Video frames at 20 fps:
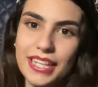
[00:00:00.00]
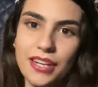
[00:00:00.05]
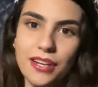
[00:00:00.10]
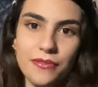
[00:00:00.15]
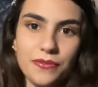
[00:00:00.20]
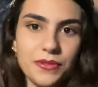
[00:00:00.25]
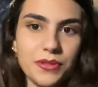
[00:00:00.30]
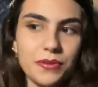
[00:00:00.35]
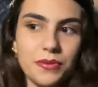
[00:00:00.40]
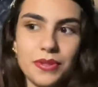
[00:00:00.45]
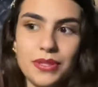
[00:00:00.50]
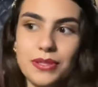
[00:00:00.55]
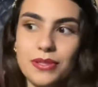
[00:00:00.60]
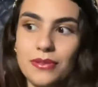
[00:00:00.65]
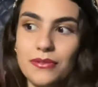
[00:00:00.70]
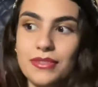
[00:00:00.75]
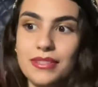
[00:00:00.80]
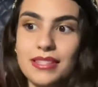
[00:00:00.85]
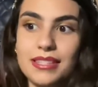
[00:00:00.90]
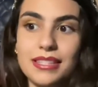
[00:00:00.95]
Afterwards,
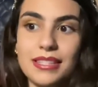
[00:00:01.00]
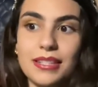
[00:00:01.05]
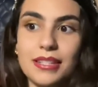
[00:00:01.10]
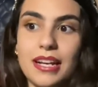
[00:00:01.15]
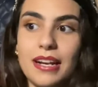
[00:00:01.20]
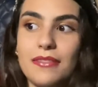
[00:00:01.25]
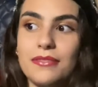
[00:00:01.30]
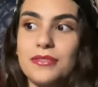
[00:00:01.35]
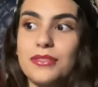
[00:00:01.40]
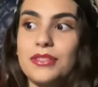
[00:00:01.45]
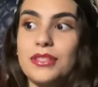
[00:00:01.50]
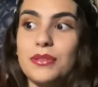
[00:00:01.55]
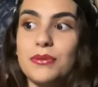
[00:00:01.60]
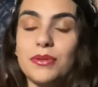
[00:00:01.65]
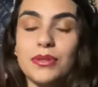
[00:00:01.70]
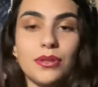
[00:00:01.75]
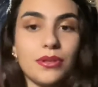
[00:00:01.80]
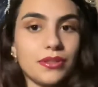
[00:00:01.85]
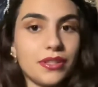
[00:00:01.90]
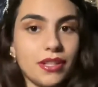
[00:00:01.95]
obviously, you have to deal
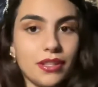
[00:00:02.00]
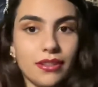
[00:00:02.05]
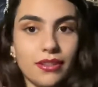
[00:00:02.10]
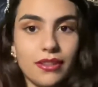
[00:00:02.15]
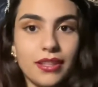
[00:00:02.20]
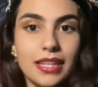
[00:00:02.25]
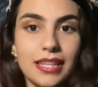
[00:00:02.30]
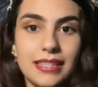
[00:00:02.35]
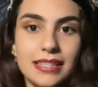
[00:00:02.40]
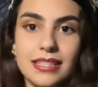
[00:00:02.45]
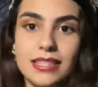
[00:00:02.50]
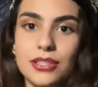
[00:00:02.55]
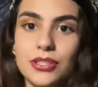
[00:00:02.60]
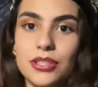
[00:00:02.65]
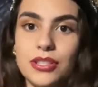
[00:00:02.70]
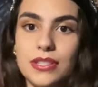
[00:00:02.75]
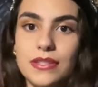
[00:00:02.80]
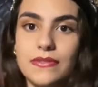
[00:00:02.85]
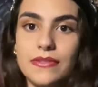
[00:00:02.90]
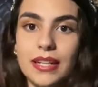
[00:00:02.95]
with all the other things, such
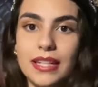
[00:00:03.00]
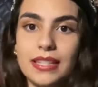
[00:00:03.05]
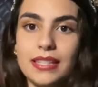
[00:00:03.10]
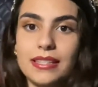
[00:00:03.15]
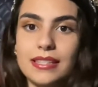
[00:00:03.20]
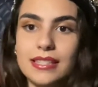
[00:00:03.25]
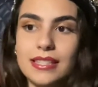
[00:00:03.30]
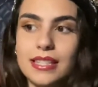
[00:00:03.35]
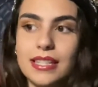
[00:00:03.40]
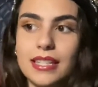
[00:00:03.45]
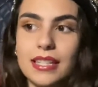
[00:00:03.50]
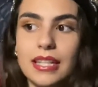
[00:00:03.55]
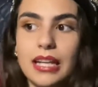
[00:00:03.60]
as financing